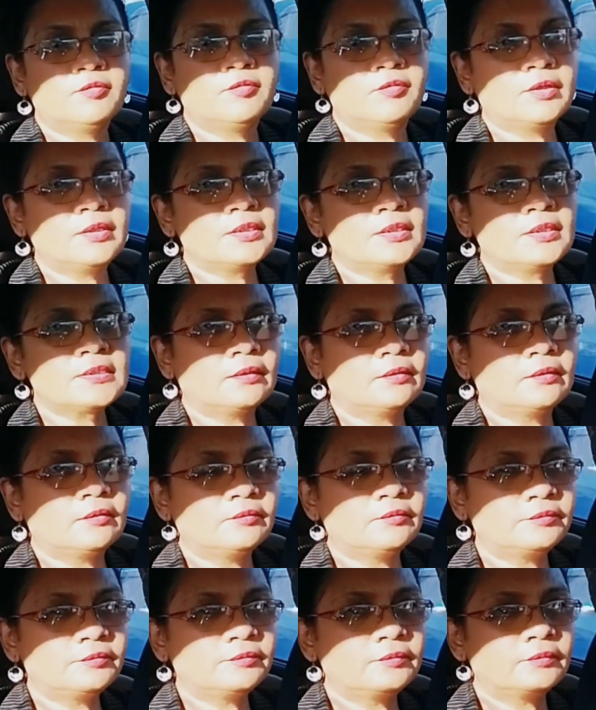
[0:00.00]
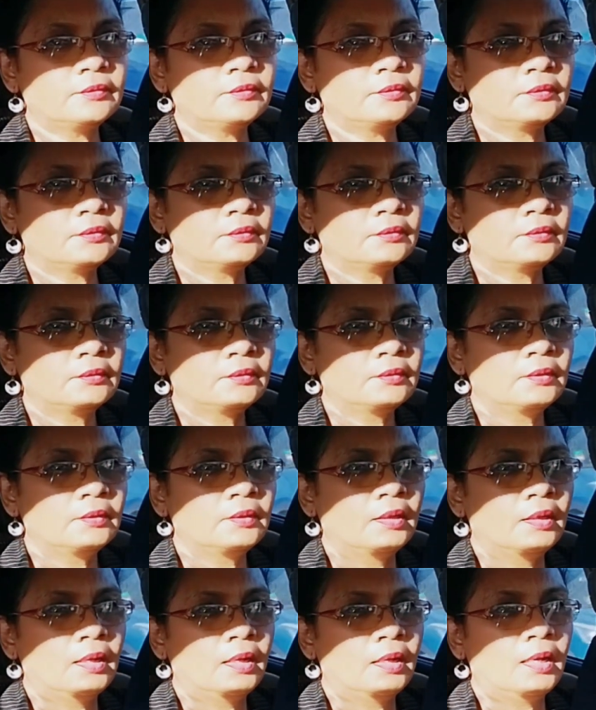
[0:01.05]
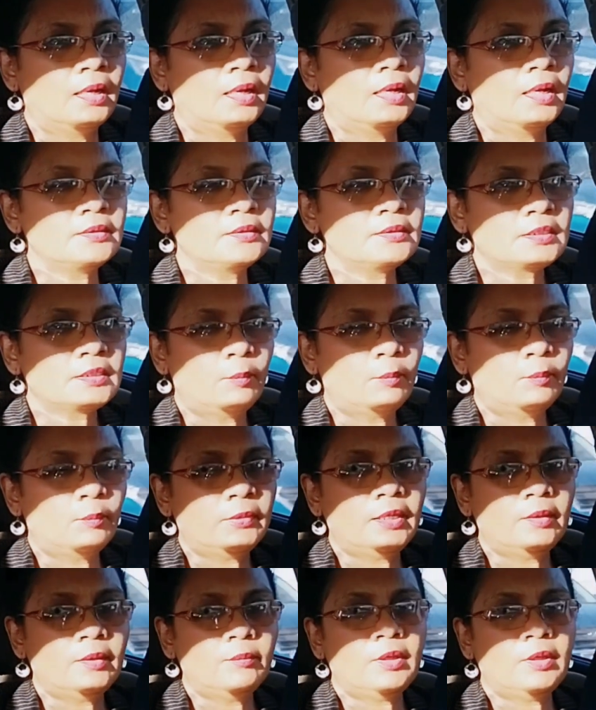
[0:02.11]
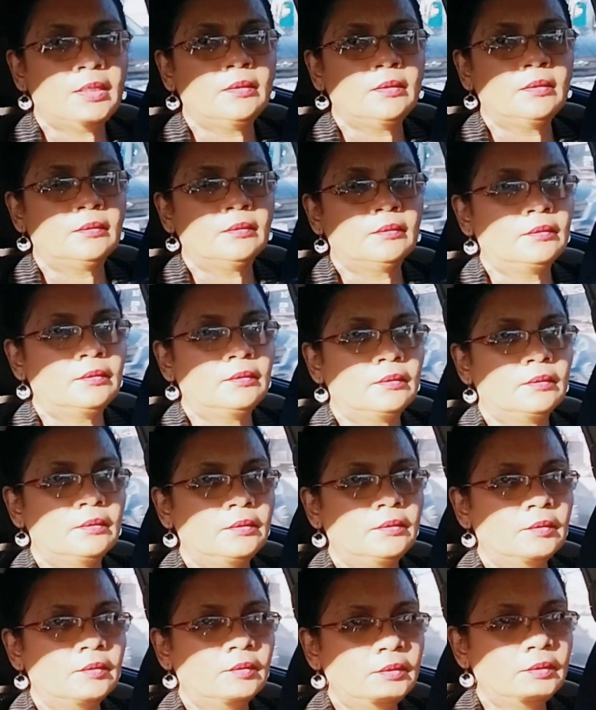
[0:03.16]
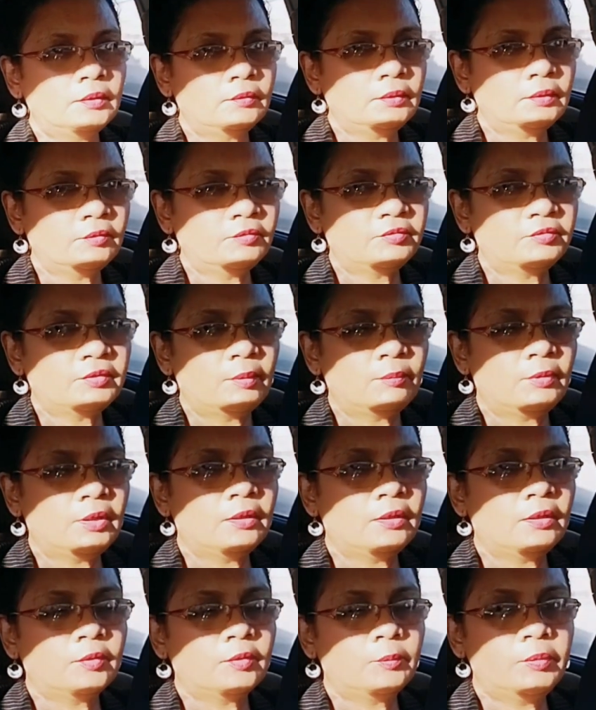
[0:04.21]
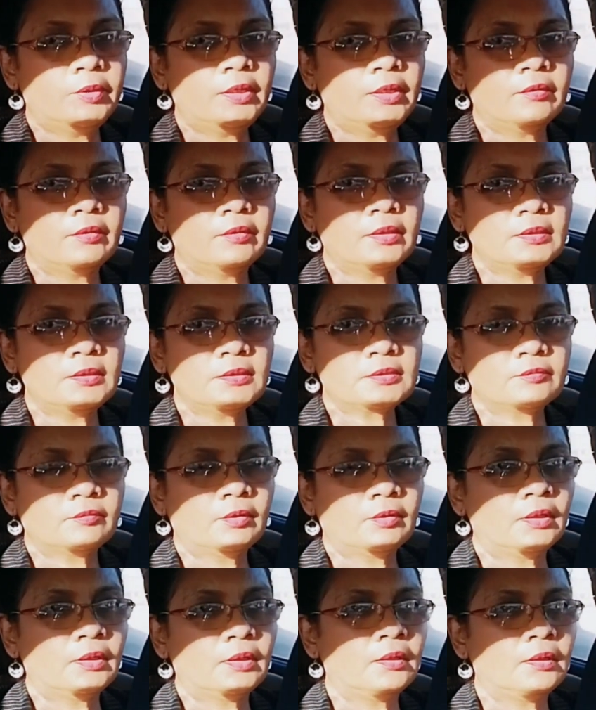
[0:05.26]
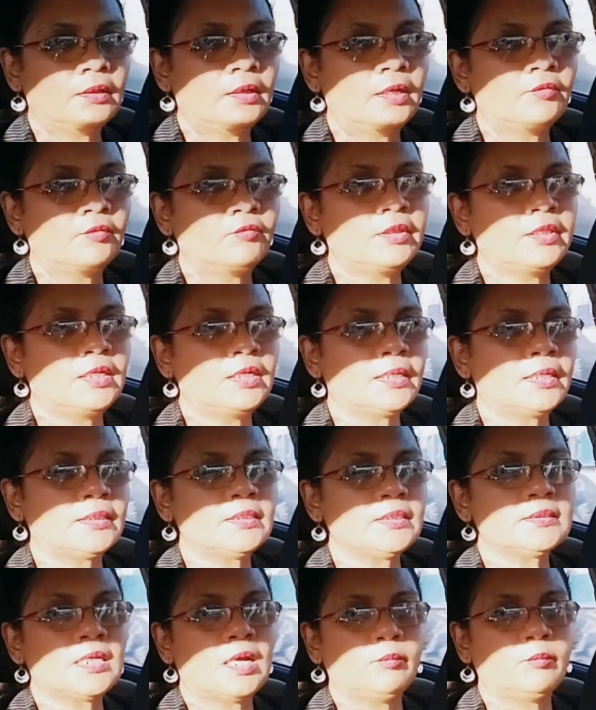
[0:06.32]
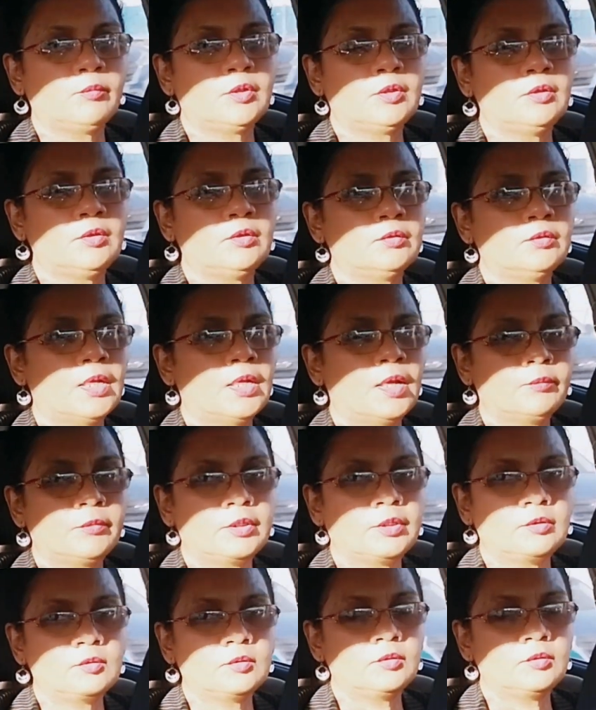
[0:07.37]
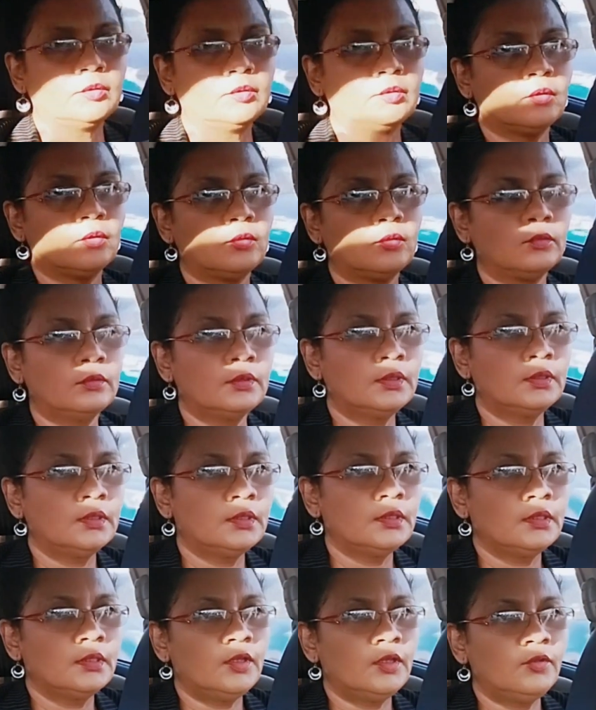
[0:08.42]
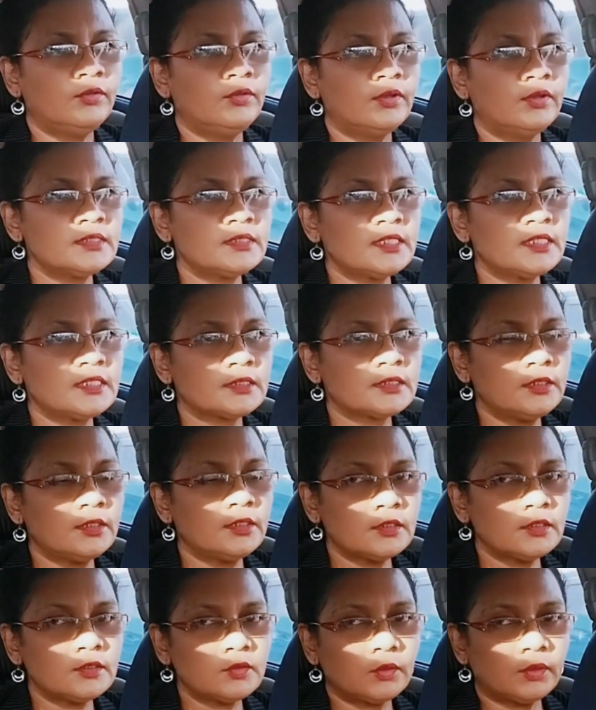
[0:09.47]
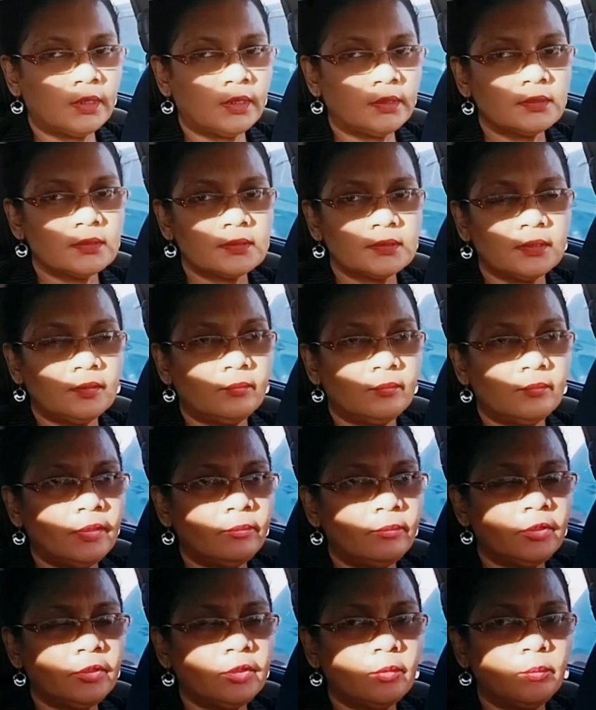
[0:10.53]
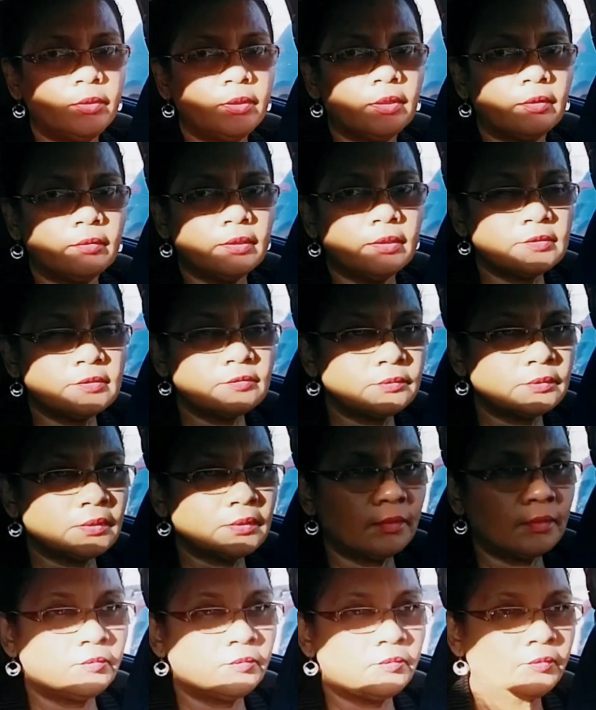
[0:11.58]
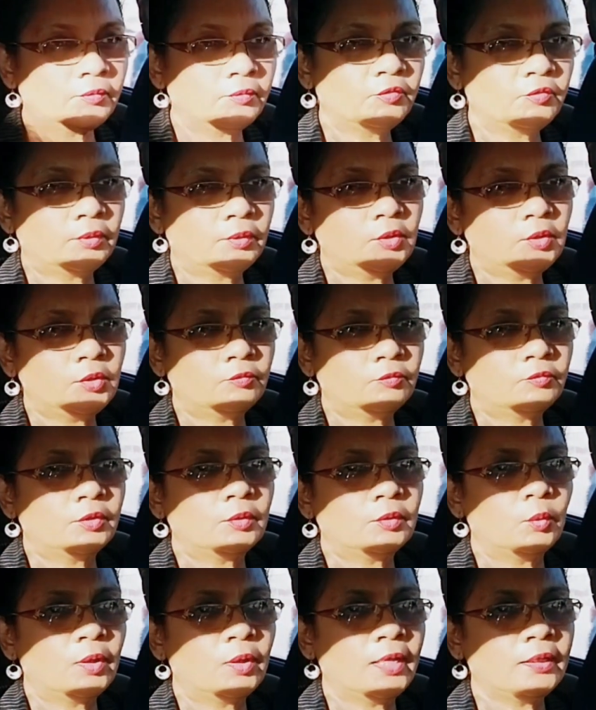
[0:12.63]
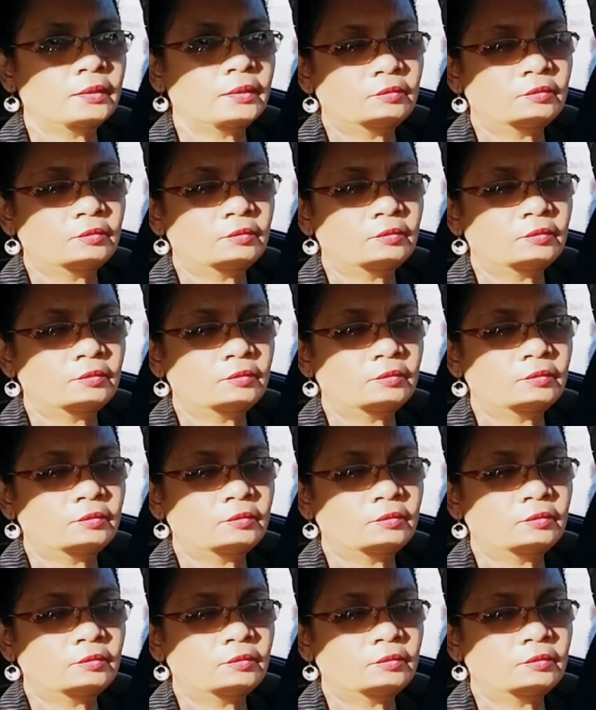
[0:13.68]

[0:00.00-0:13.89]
for yourself and stop blaming your, your, your family or your parents for everything that is happening to you and happening to you now. If you're sixty years old and you're still blaming your parents for, for why you